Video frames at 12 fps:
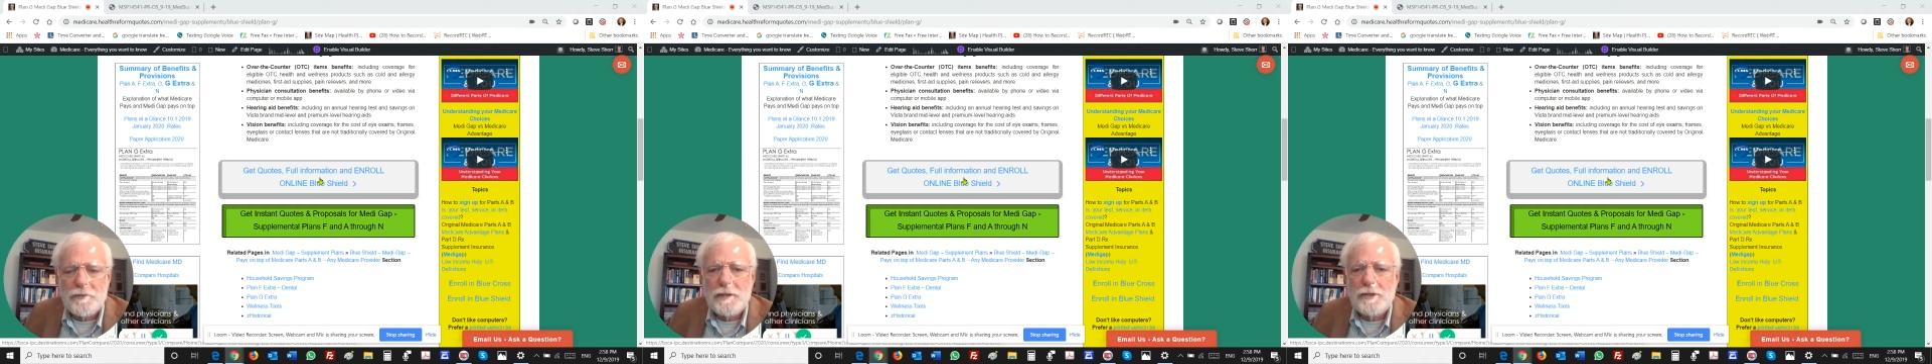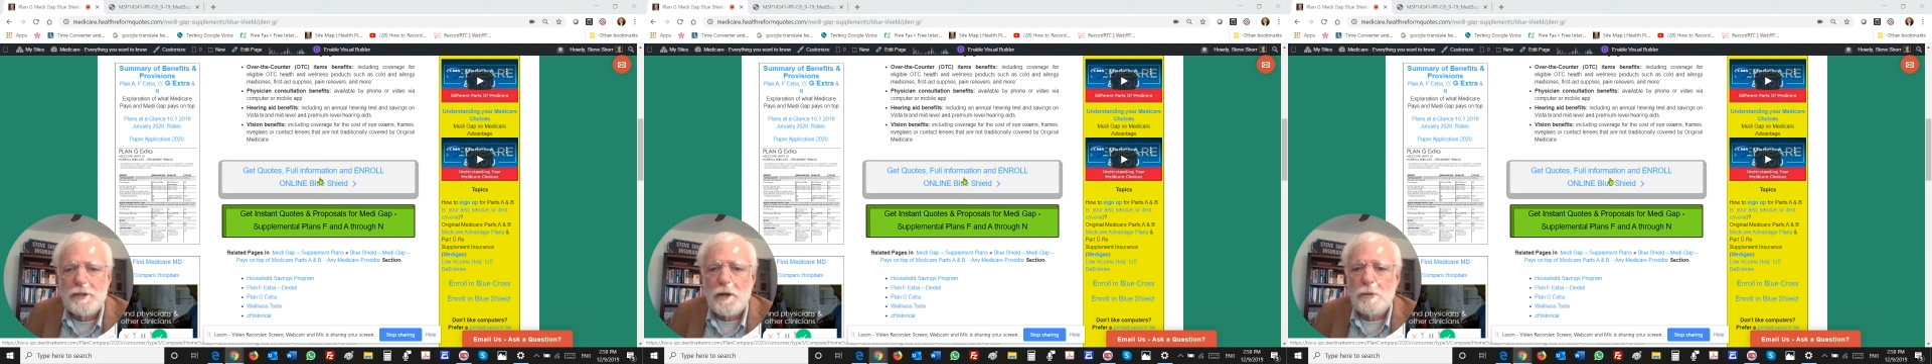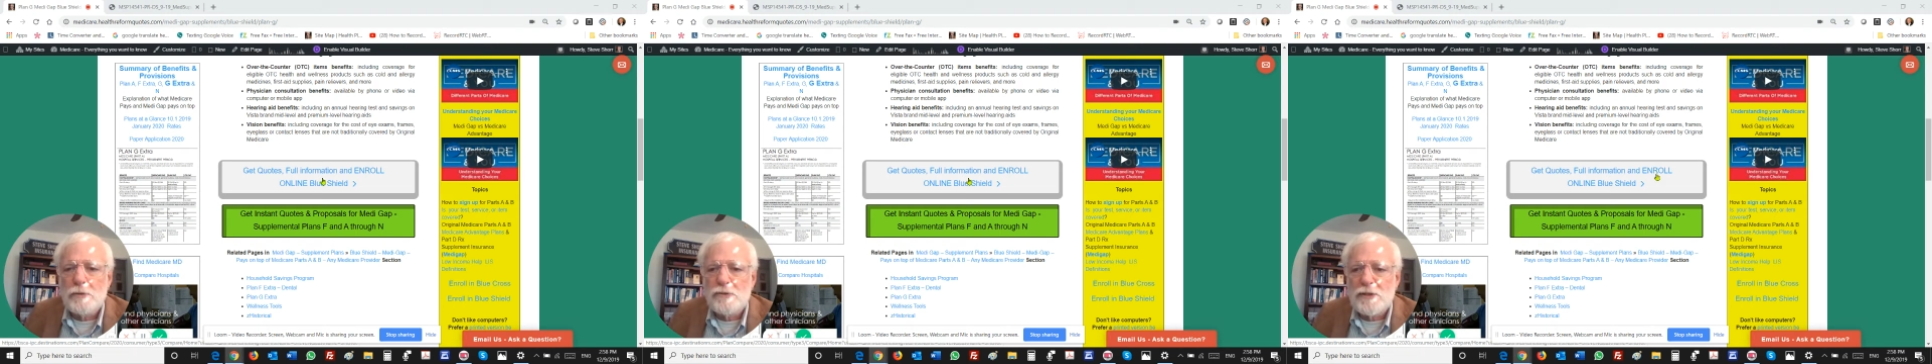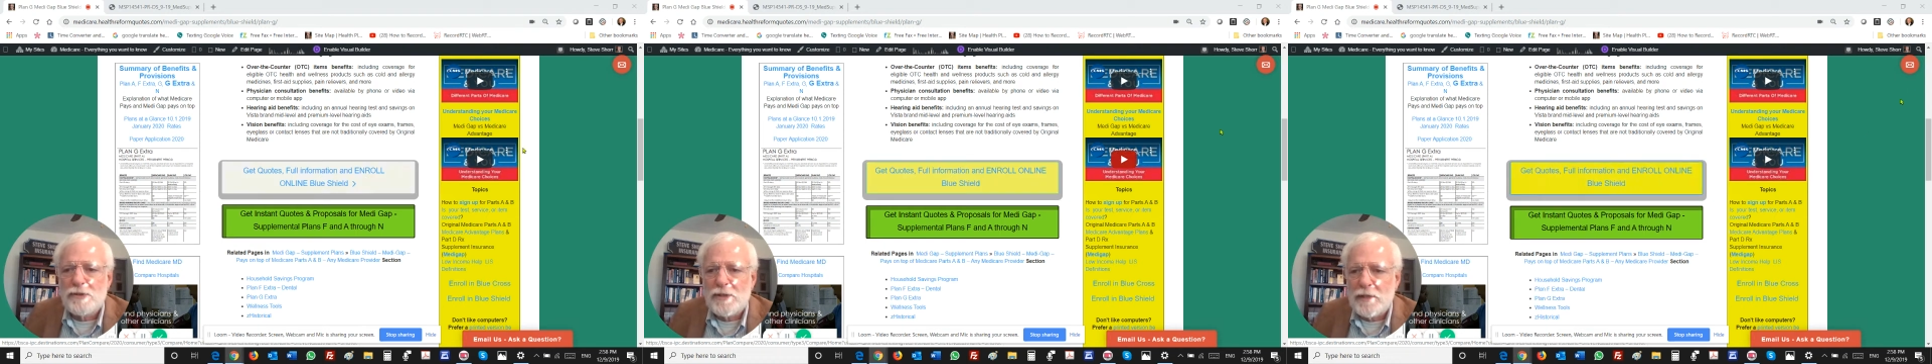And if you don't,
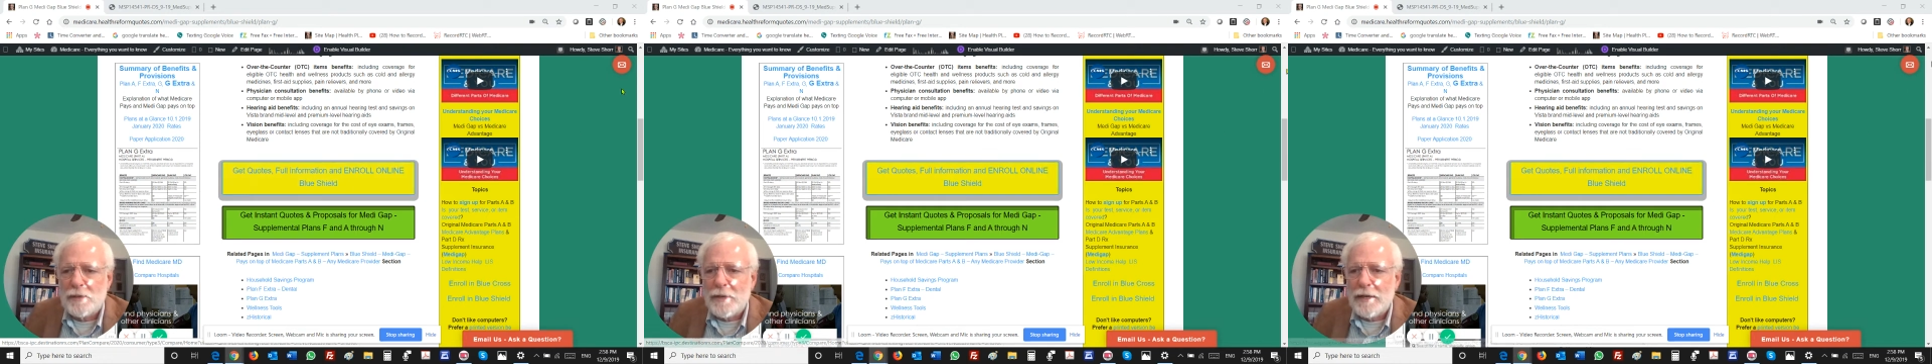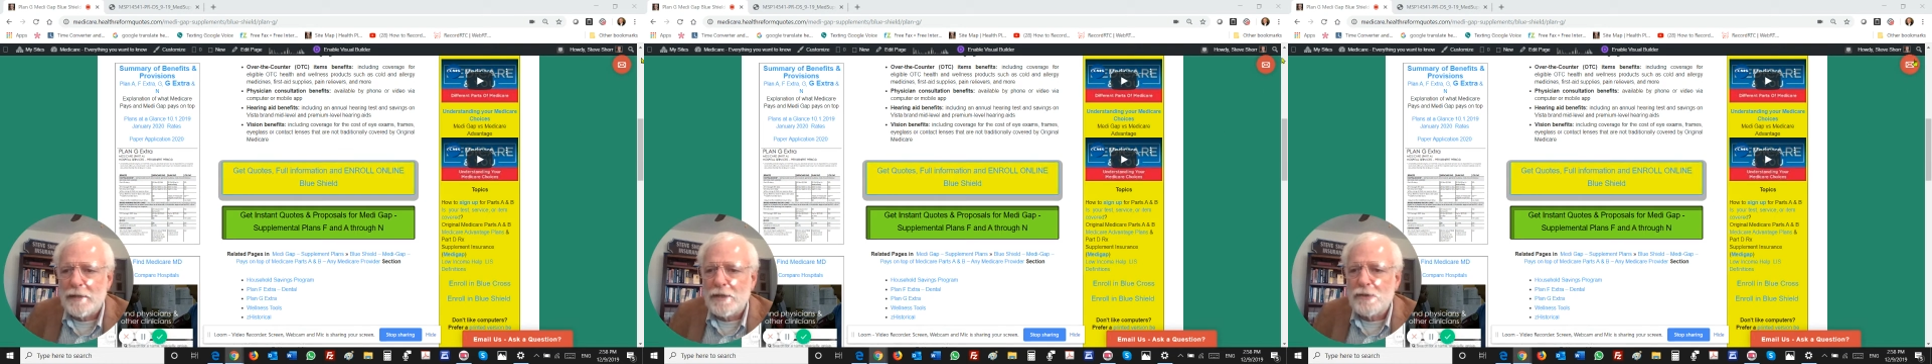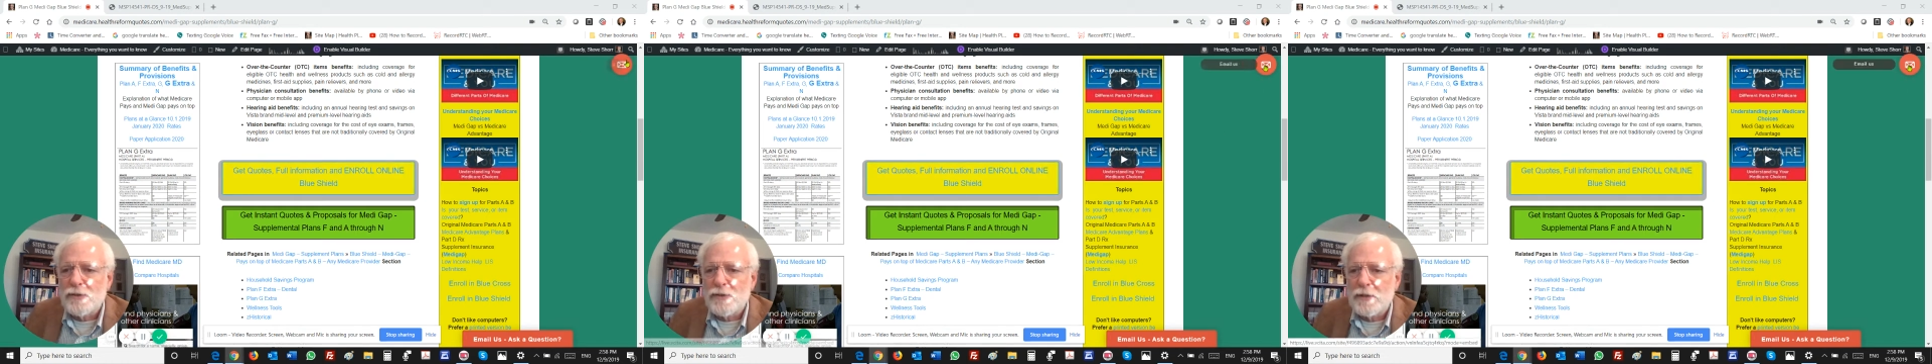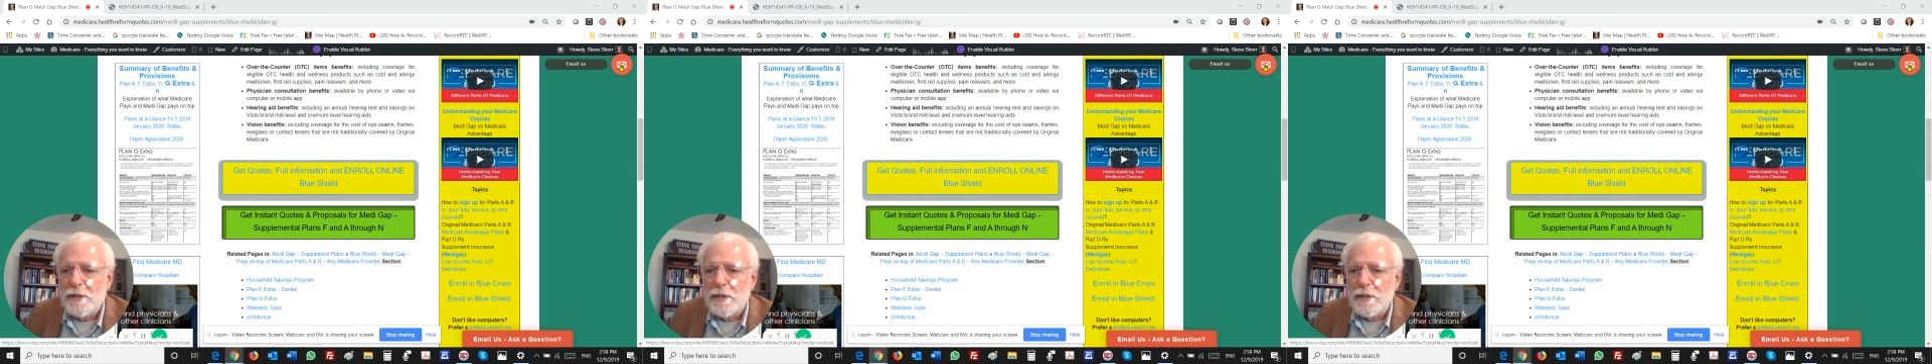just email us.